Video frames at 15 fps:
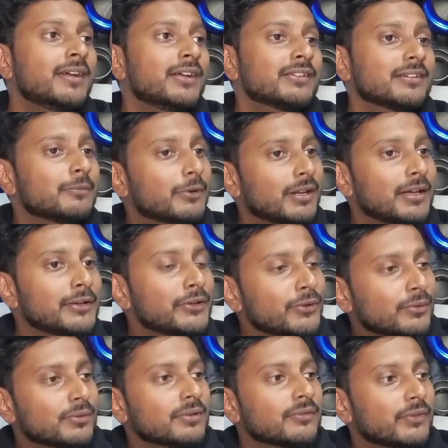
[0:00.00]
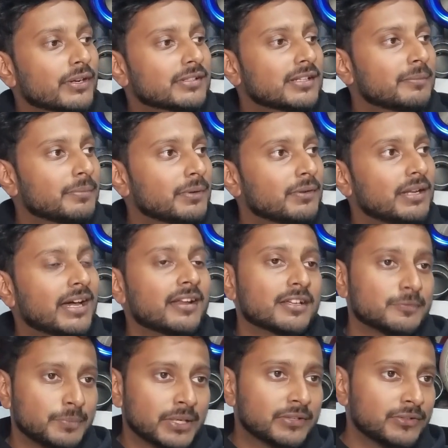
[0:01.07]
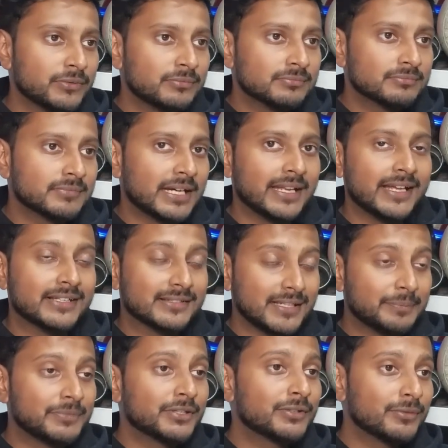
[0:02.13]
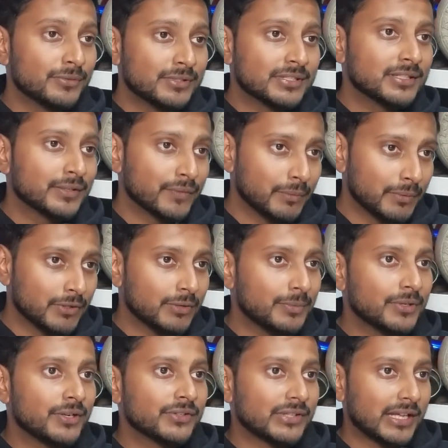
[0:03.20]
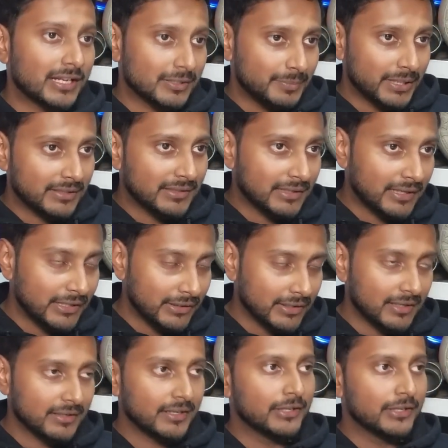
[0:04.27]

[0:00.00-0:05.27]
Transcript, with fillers: someone like you for example i respect you and i accepted to do this interview with you because i respect the kind of car guy